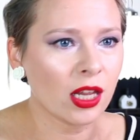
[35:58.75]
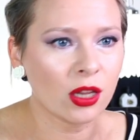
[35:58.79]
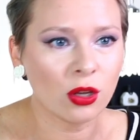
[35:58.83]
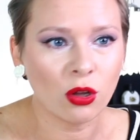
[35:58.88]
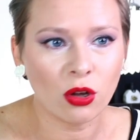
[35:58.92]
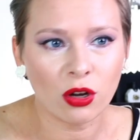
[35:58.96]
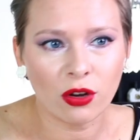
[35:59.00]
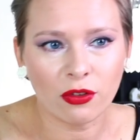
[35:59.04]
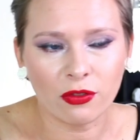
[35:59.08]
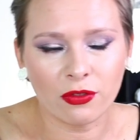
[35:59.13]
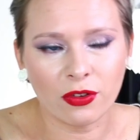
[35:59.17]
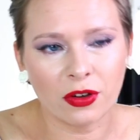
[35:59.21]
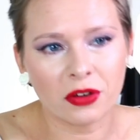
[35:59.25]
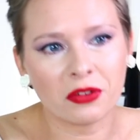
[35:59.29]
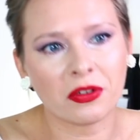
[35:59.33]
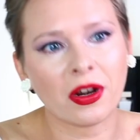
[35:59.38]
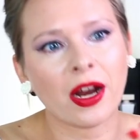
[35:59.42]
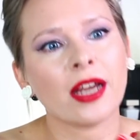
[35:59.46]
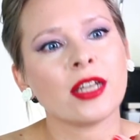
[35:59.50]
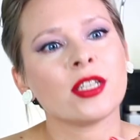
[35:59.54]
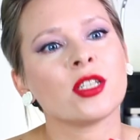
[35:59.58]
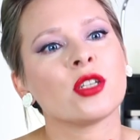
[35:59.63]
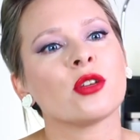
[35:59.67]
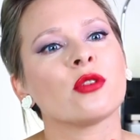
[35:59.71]
a lot of
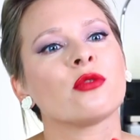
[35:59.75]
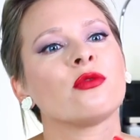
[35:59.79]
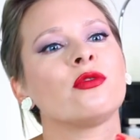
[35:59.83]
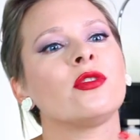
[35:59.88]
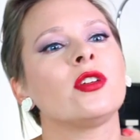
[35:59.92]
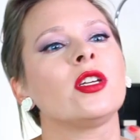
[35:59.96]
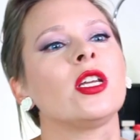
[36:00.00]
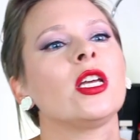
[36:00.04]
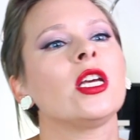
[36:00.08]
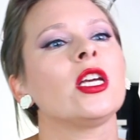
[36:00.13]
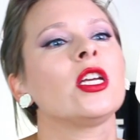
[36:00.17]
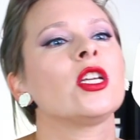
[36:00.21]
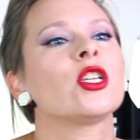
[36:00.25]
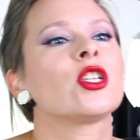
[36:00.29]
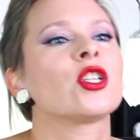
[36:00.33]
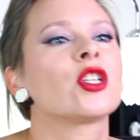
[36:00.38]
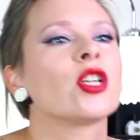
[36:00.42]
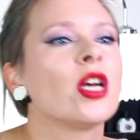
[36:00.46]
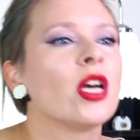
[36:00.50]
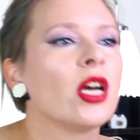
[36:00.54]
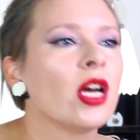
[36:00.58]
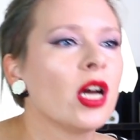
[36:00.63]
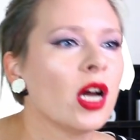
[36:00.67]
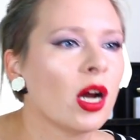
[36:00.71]
variety of
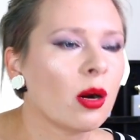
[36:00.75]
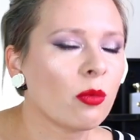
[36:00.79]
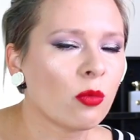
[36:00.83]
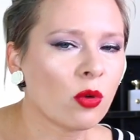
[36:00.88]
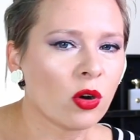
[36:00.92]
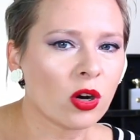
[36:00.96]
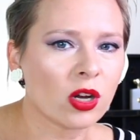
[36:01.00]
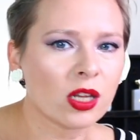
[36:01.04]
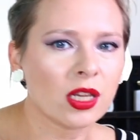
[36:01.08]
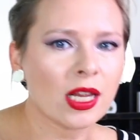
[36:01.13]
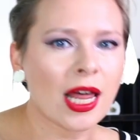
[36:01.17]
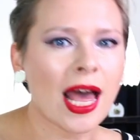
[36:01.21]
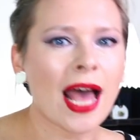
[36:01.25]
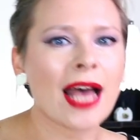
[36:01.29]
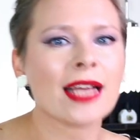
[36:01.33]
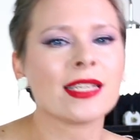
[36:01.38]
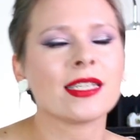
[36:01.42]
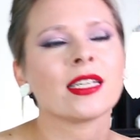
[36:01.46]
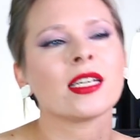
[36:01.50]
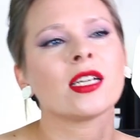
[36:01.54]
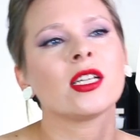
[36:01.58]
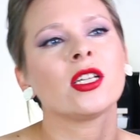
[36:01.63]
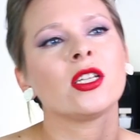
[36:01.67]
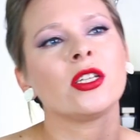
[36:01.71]
niche, a more
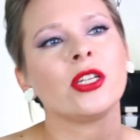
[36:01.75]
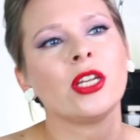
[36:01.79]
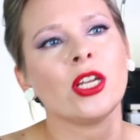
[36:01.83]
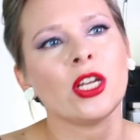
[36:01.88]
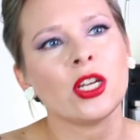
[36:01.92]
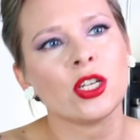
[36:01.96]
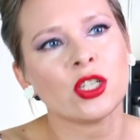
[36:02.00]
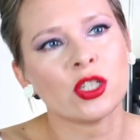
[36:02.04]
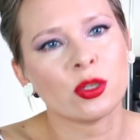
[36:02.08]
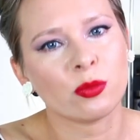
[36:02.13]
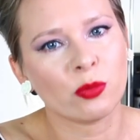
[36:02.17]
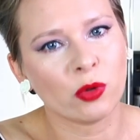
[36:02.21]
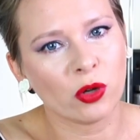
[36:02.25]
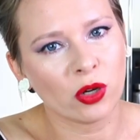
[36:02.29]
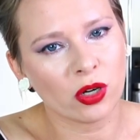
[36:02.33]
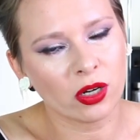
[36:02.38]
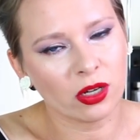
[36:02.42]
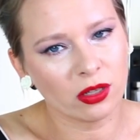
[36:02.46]
classical niche, a more